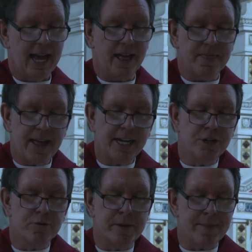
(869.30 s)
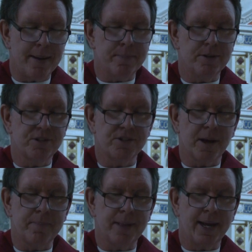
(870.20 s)
And then you remember
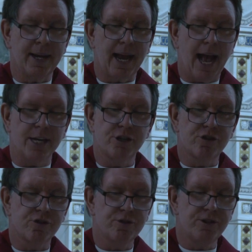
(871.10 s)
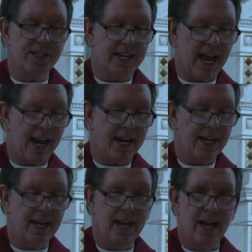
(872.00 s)
something as true
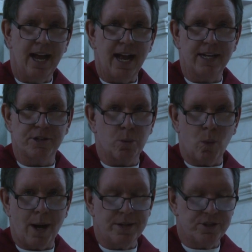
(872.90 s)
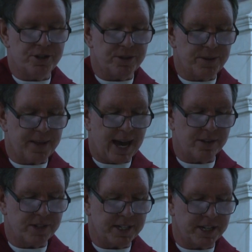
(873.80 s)
today as it was
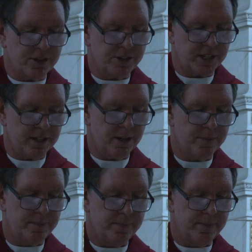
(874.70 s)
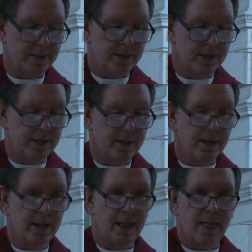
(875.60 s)
2,000 years ago.
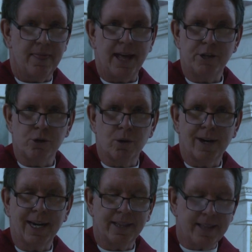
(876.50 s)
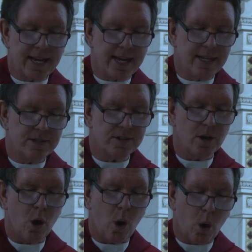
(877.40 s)
That during these
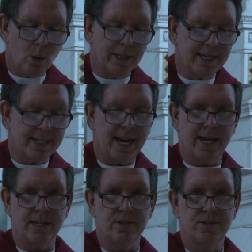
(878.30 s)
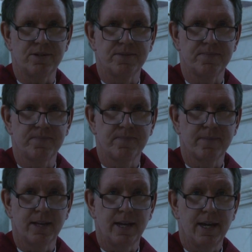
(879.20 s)
holy days,
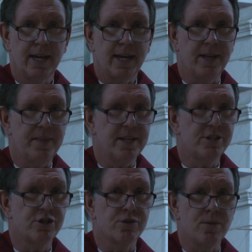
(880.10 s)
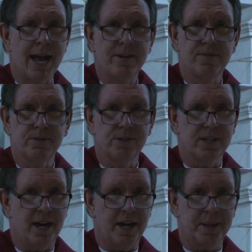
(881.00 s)
in this dreadful
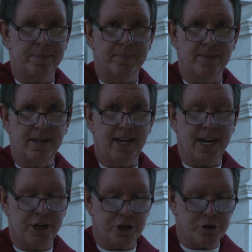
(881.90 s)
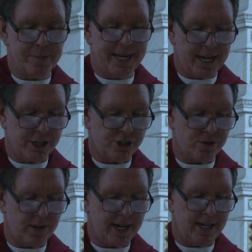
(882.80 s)
time in human
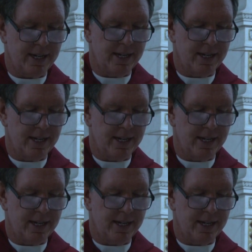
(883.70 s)
history,